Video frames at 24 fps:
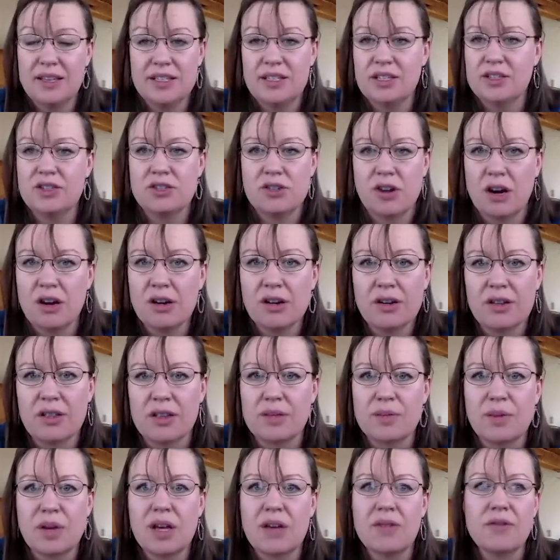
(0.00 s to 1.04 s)
that this is
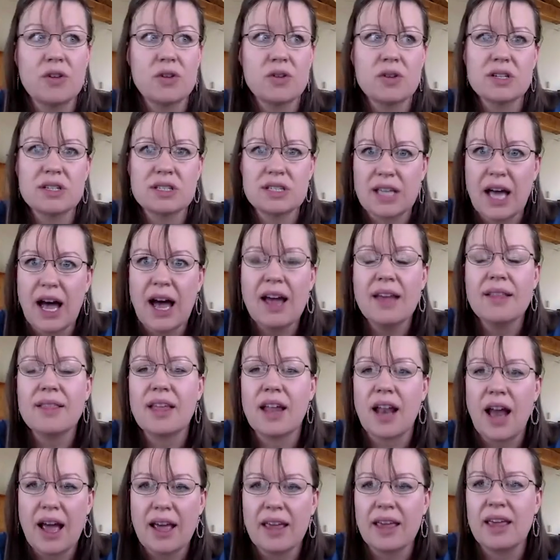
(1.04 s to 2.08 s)
stronger than me, if you
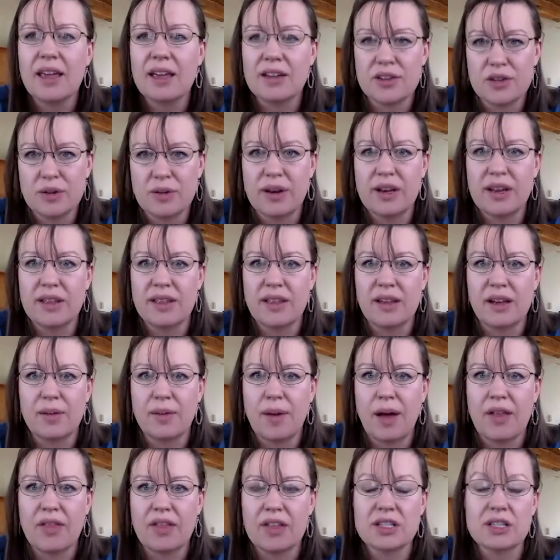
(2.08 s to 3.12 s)
decide that I can't do
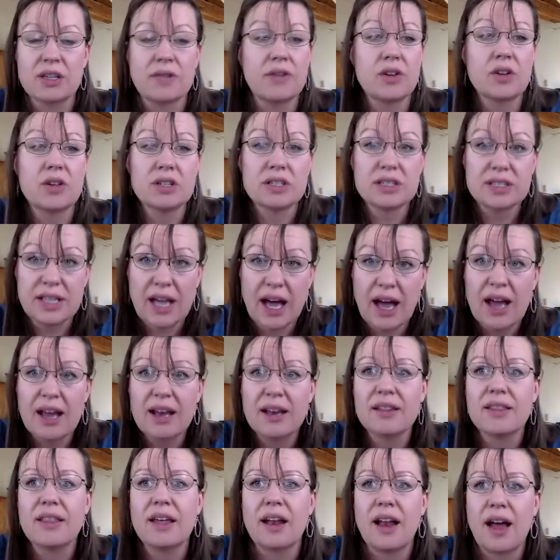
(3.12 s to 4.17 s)
anything about this, if you
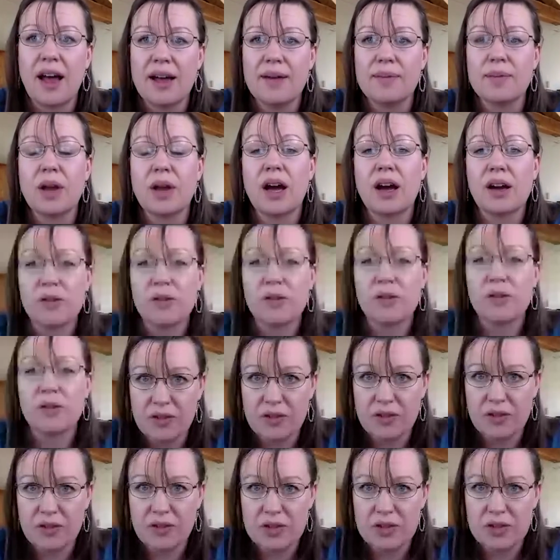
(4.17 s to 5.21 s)
decide that I'm not
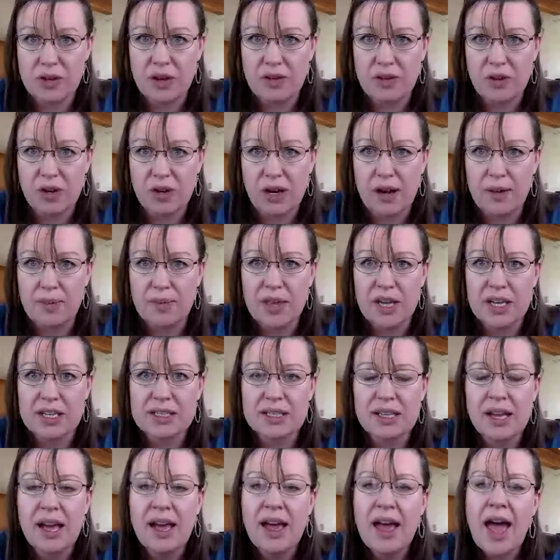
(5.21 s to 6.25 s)
going to be able to
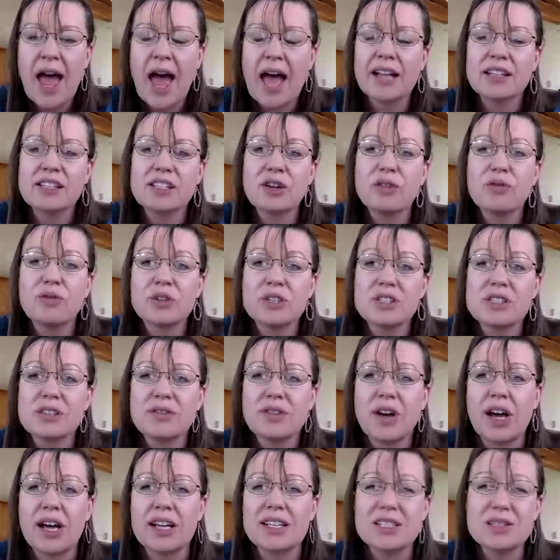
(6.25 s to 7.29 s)
overcome this. And so
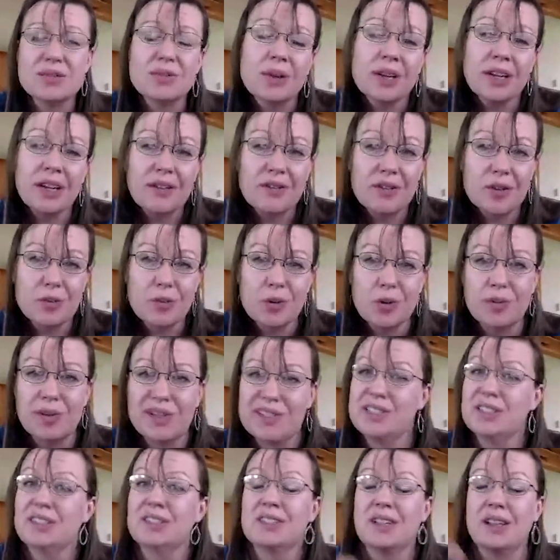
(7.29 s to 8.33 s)
first of all, I just want to give
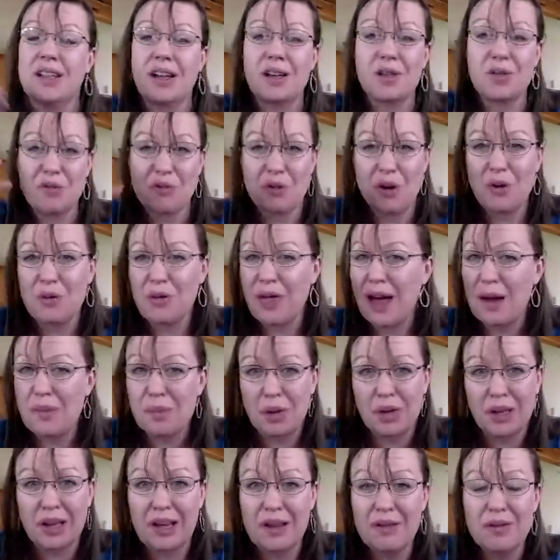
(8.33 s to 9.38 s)
you permission to
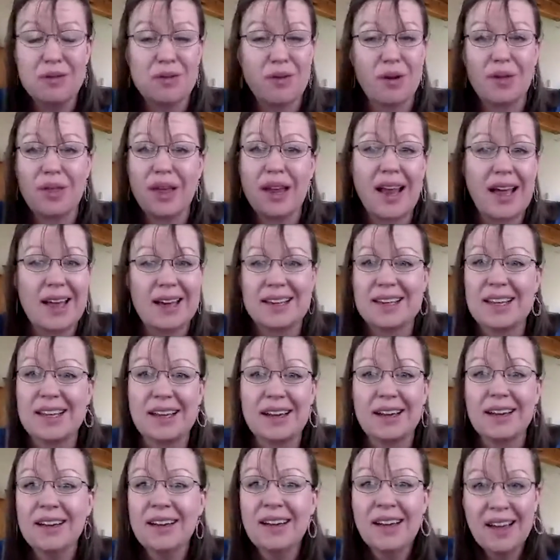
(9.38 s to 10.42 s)
throw that belief, throw that
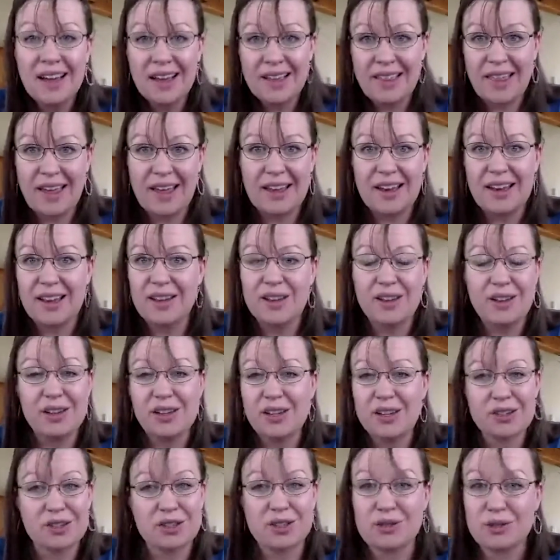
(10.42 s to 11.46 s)
idea that
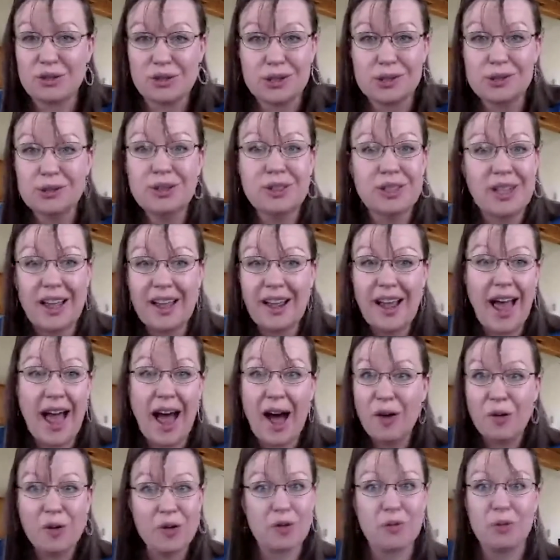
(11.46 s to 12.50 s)
you're screwed
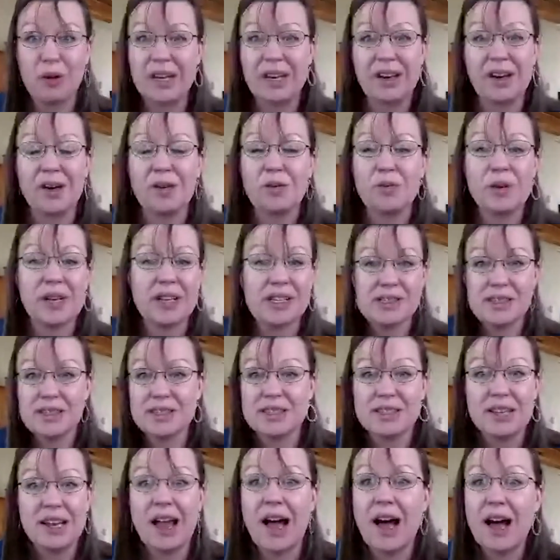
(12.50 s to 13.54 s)
out the window,
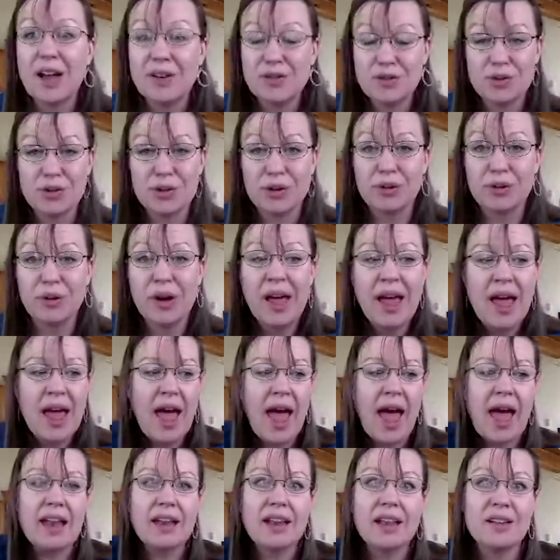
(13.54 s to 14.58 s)
because it's not true.
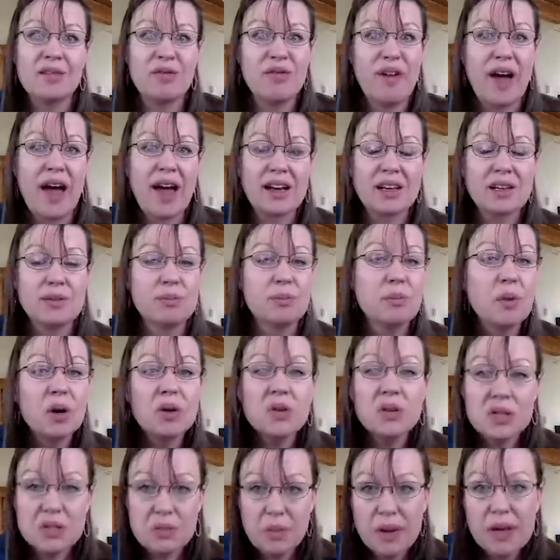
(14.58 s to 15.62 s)
And in fact,
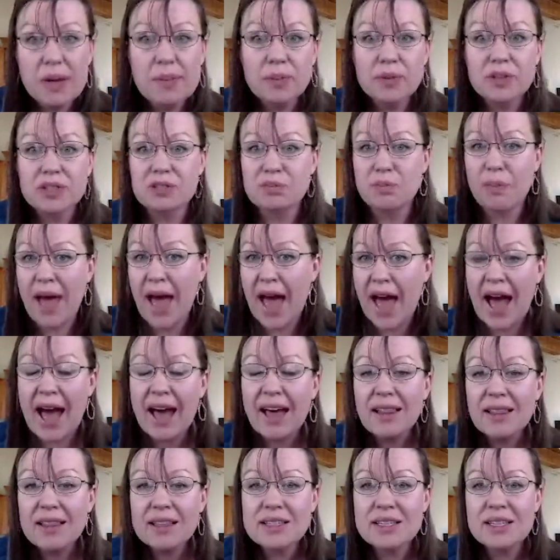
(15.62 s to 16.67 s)
most people's
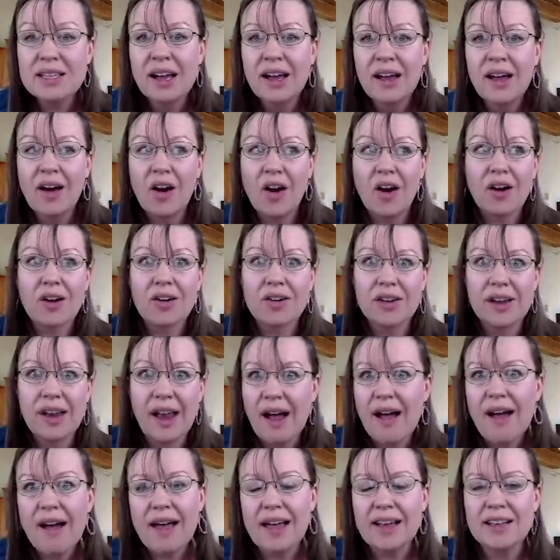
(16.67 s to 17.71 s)
paths are
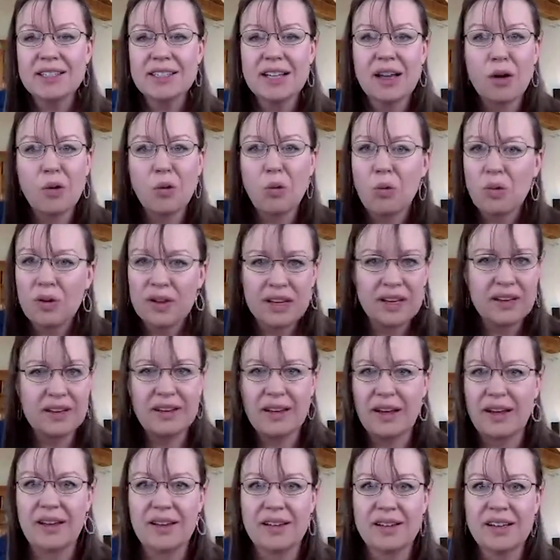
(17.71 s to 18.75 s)
not one
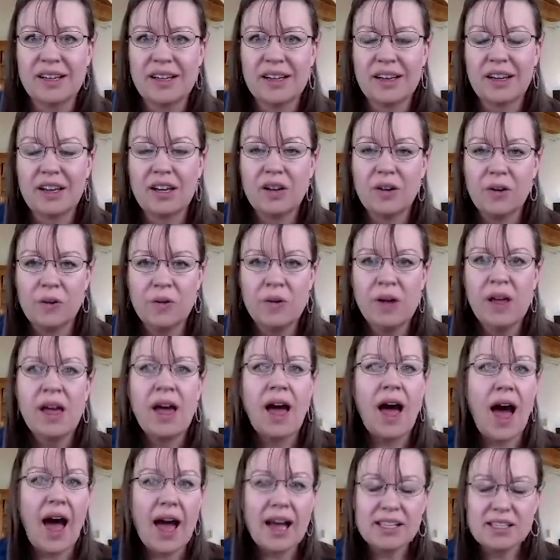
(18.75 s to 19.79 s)
and done.
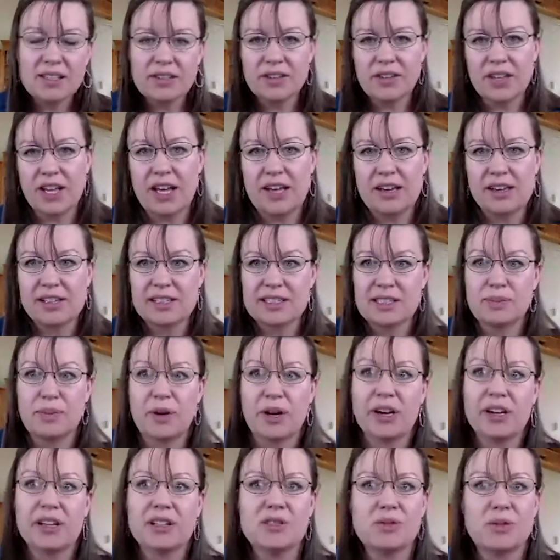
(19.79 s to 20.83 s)
I certainly had an
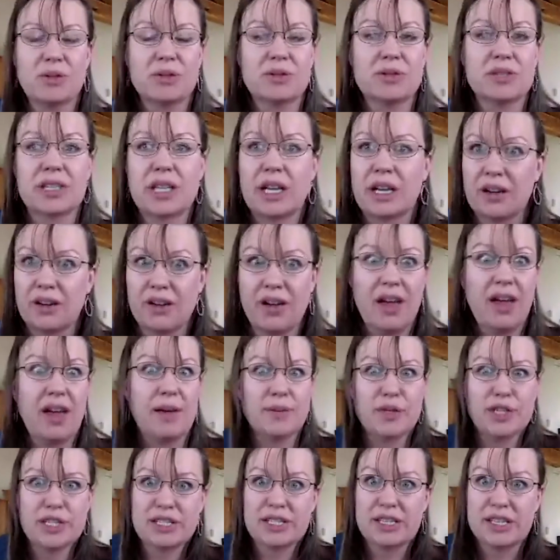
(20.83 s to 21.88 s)
experience where it was like,
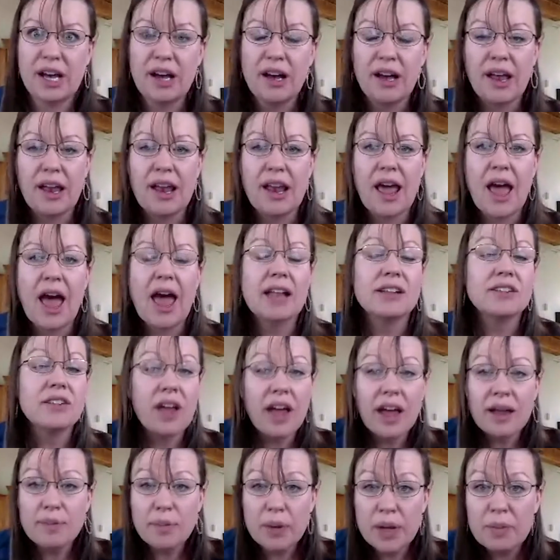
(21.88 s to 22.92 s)
okay, I'm just done.
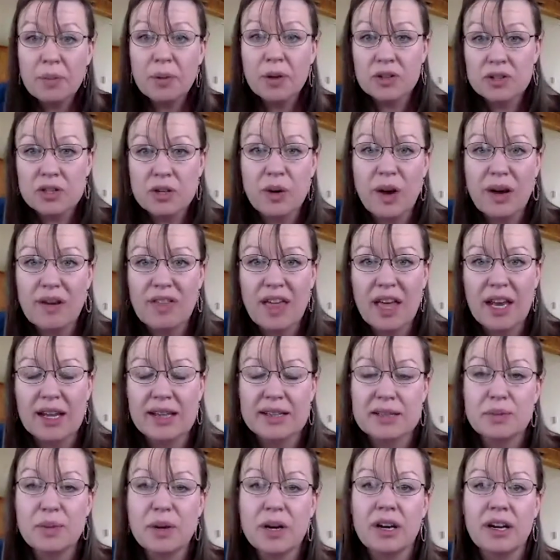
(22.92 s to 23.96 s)
And people do have
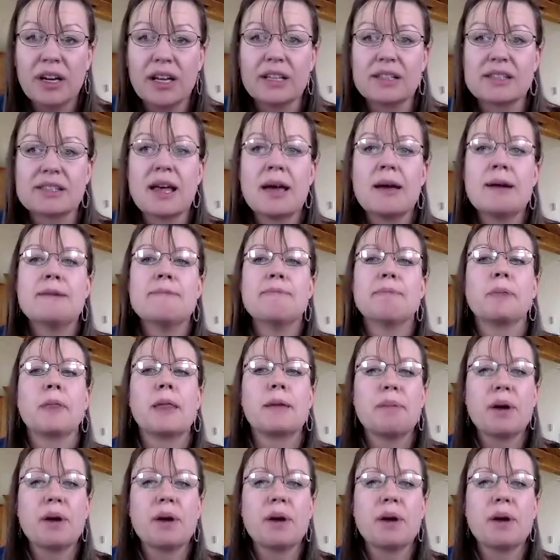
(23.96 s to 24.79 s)
that experience.